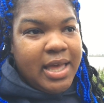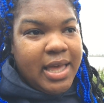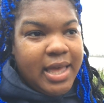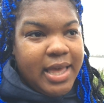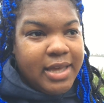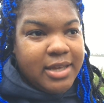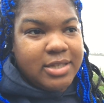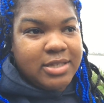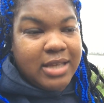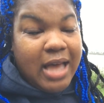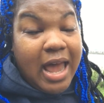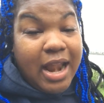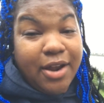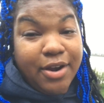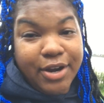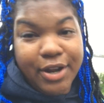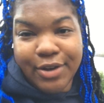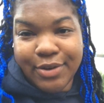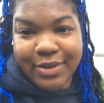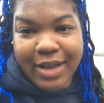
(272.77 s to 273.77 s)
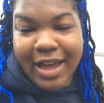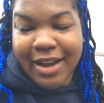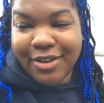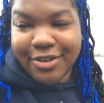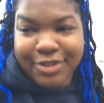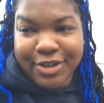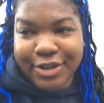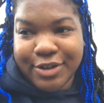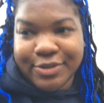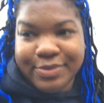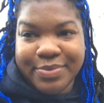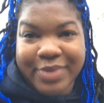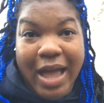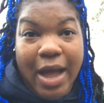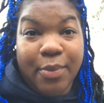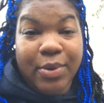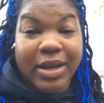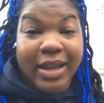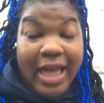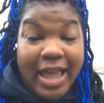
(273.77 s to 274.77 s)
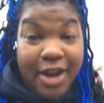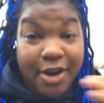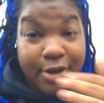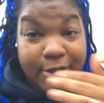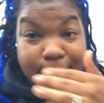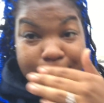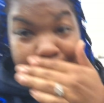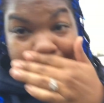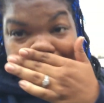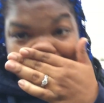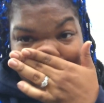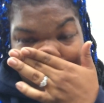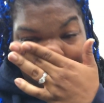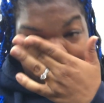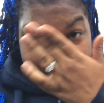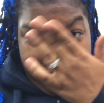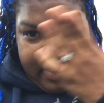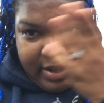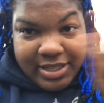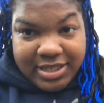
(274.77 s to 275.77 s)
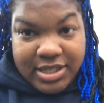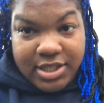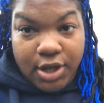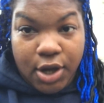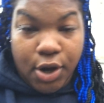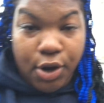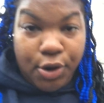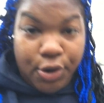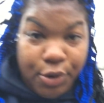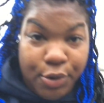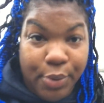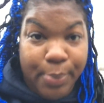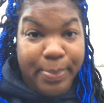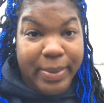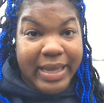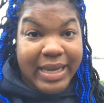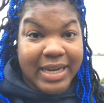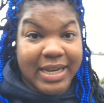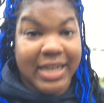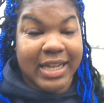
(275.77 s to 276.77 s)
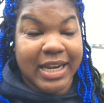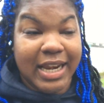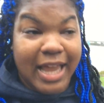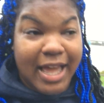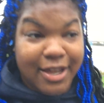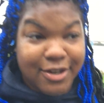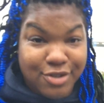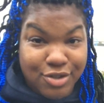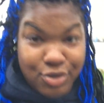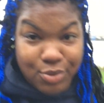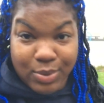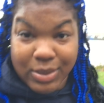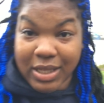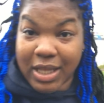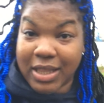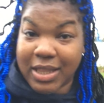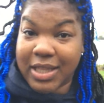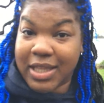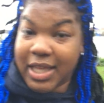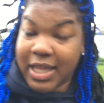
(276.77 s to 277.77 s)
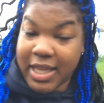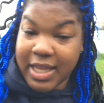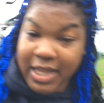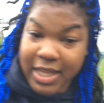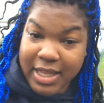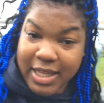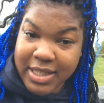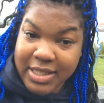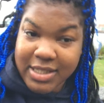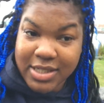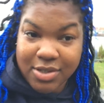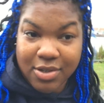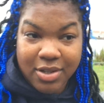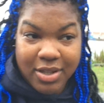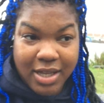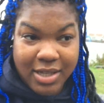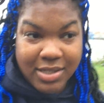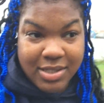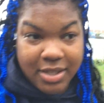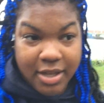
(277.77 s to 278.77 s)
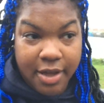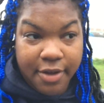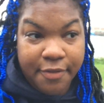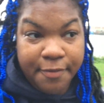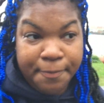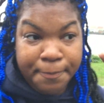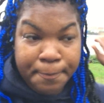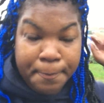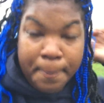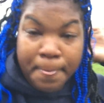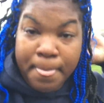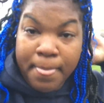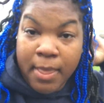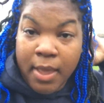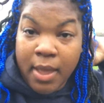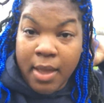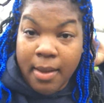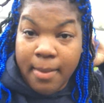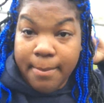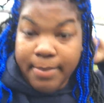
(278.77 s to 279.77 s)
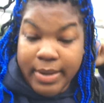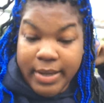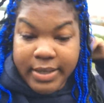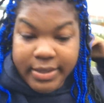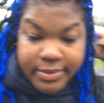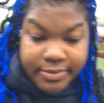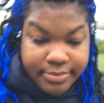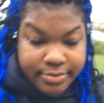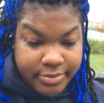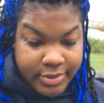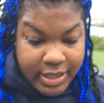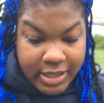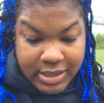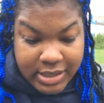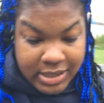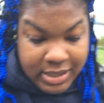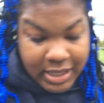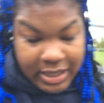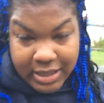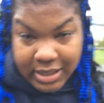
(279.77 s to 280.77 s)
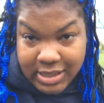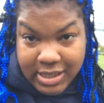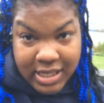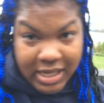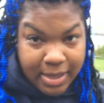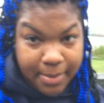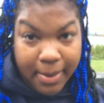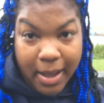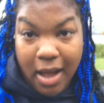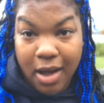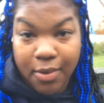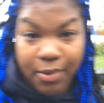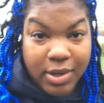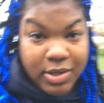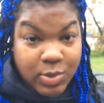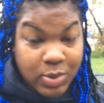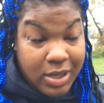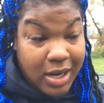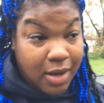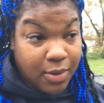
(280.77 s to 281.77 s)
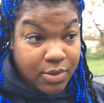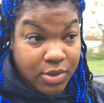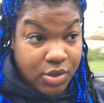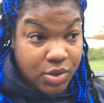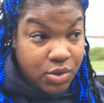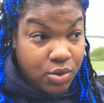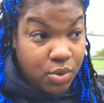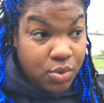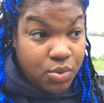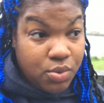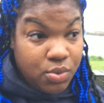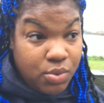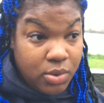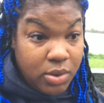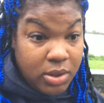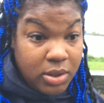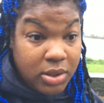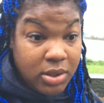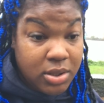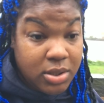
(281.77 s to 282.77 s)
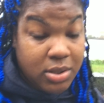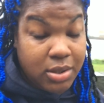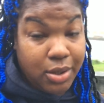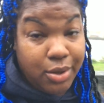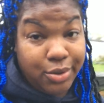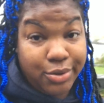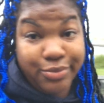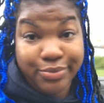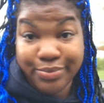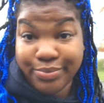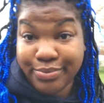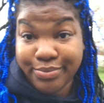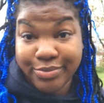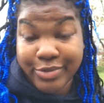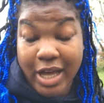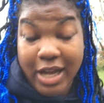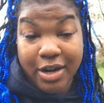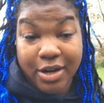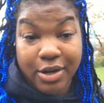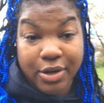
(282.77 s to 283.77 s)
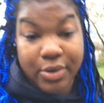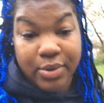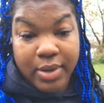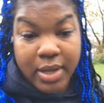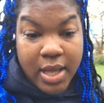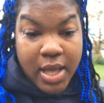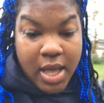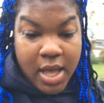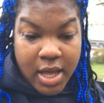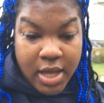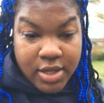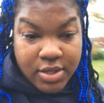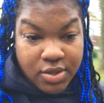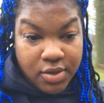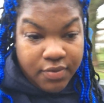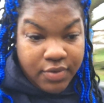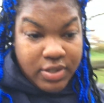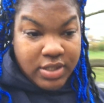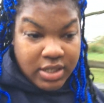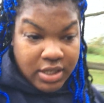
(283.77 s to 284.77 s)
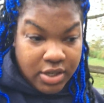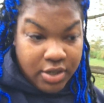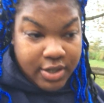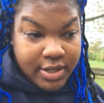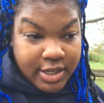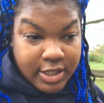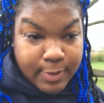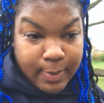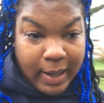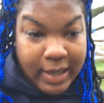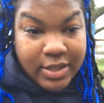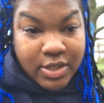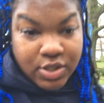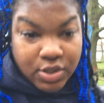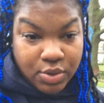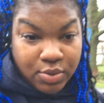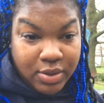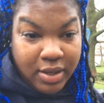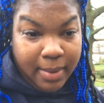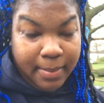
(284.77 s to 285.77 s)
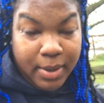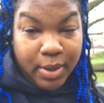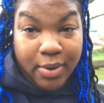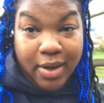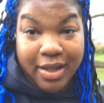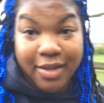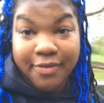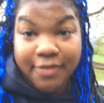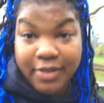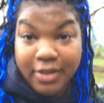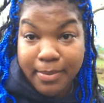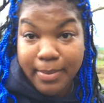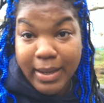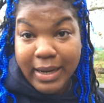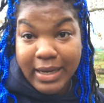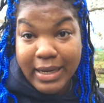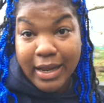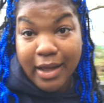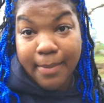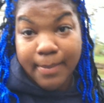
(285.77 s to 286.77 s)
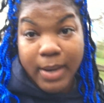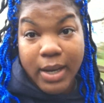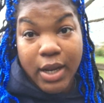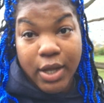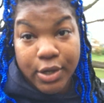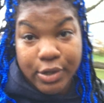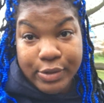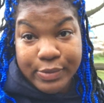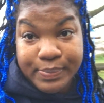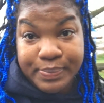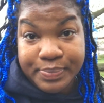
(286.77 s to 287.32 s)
I don't know. I would like her to experience the whole being in the classroom with other kids and all that stuff. But things is not the same how it was when I was in school. So I don't know. So if you're sending your kids back to school, let me know how you feel about it down below.